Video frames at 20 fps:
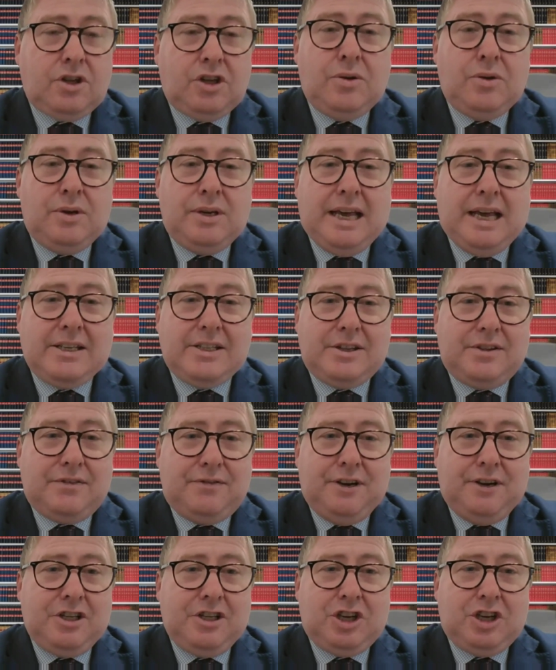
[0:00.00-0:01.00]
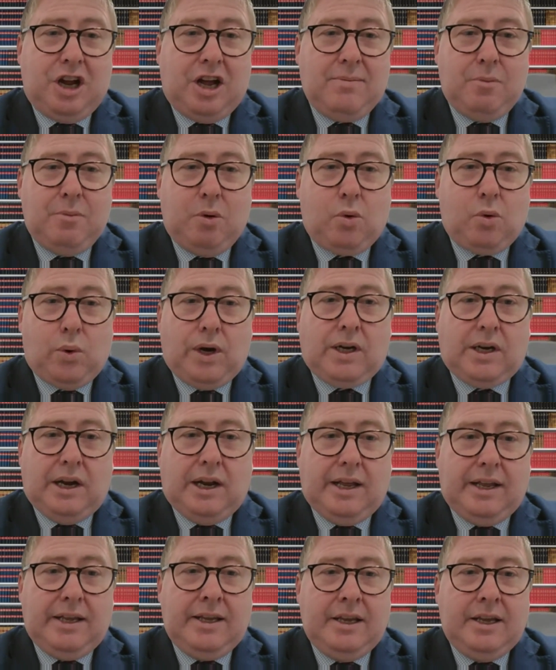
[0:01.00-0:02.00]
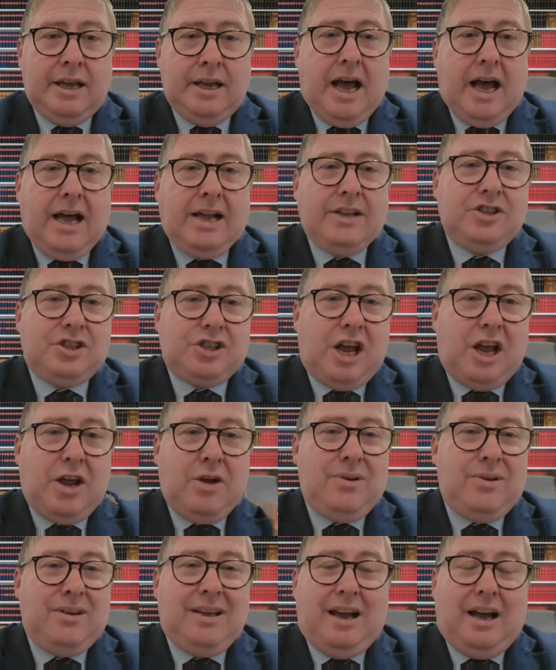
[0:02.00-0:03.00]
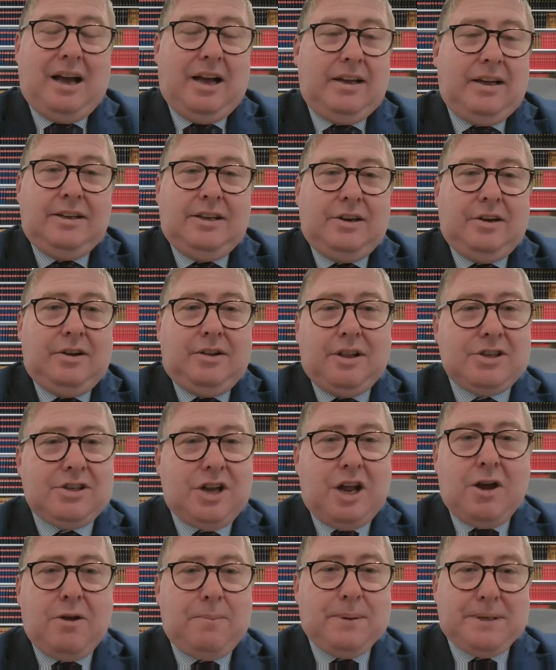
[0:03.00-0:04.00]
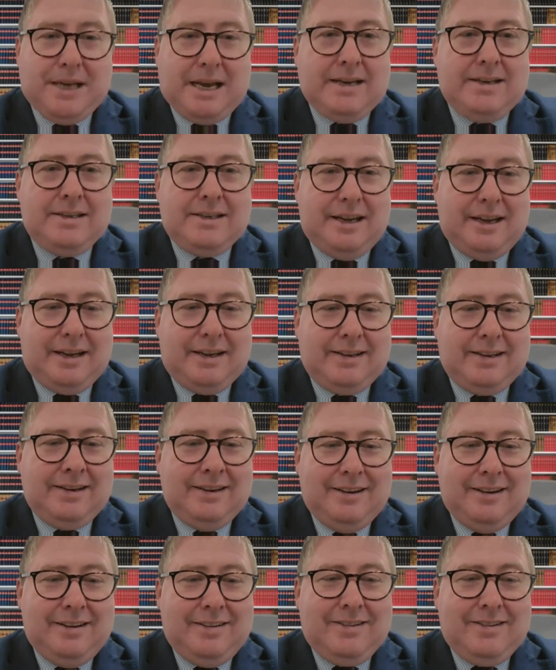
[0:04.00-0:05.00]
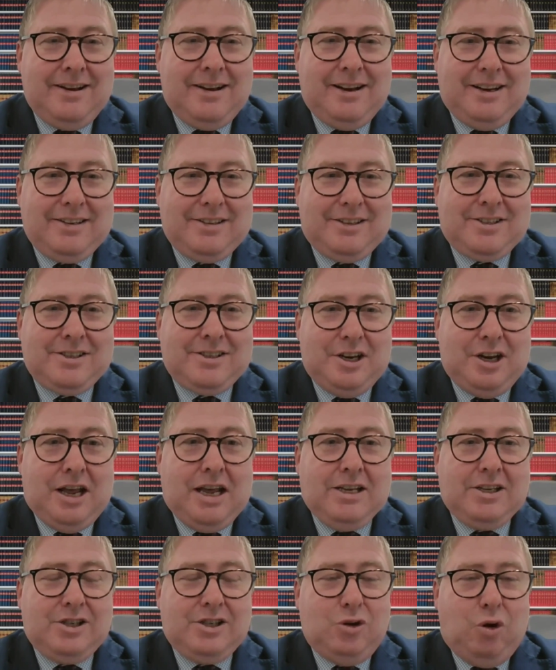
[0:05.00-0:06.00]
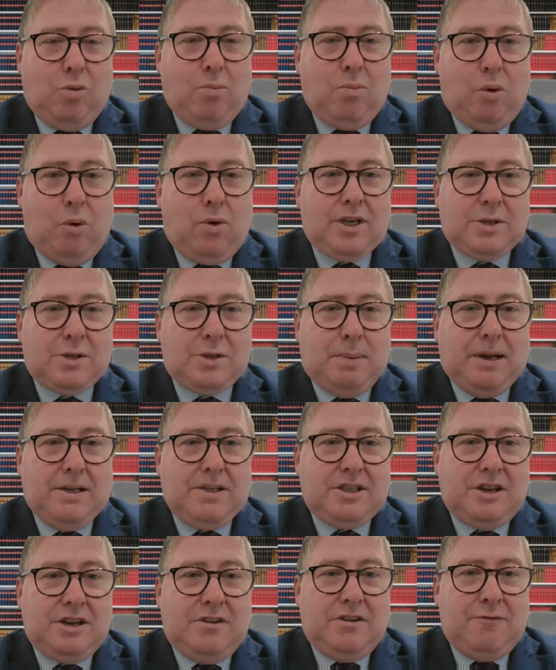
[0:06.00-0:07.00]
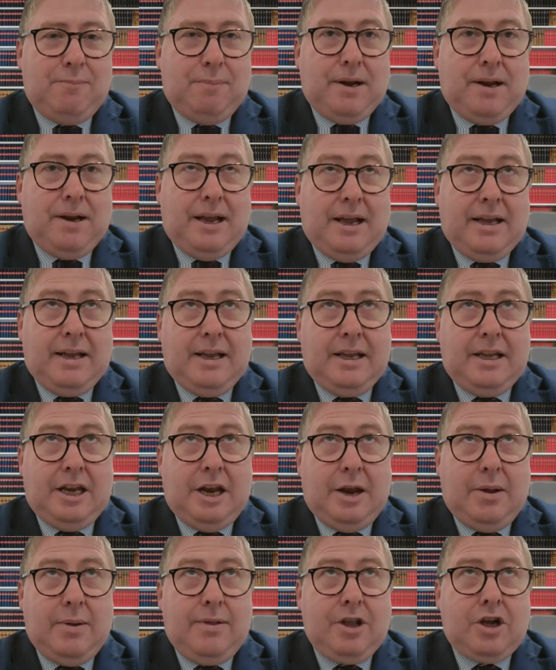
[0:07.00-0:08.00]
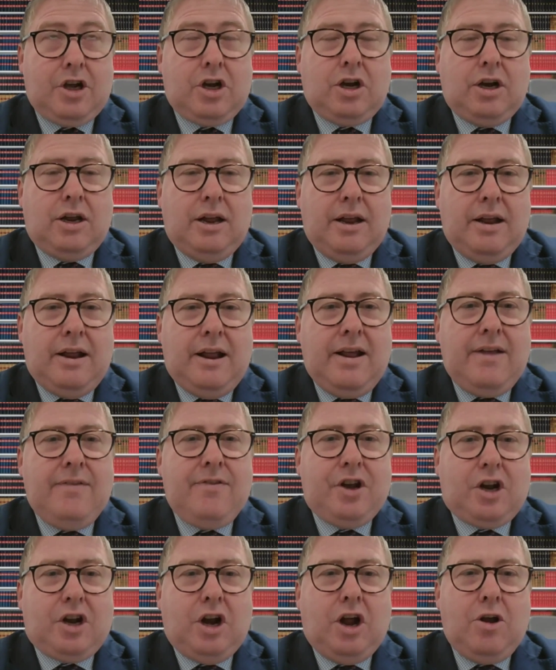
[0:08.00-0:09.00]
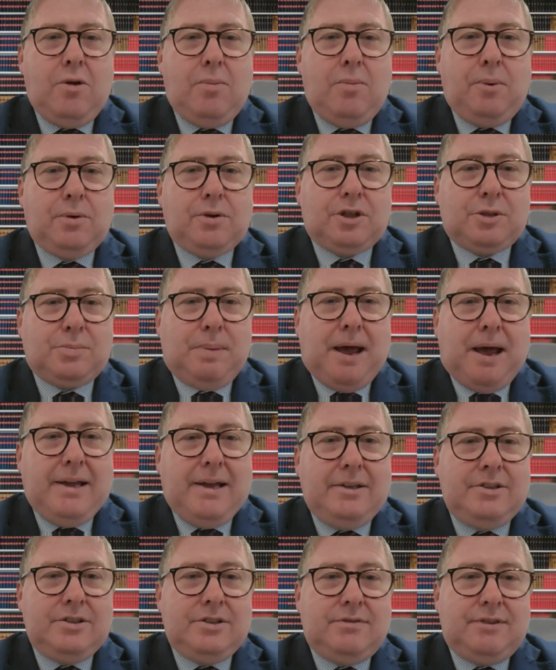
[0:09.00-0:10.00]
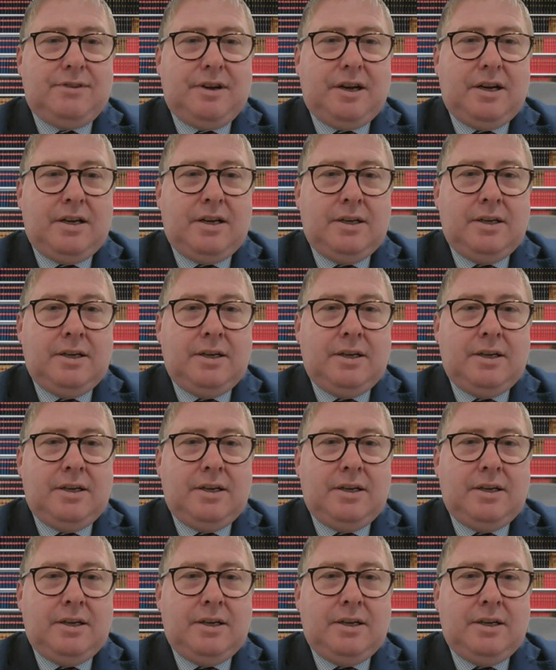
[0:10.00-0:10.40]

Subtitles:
the finish line more quickly. And so, yeah, there's no pretending that it's not more expensive, but in the global spend of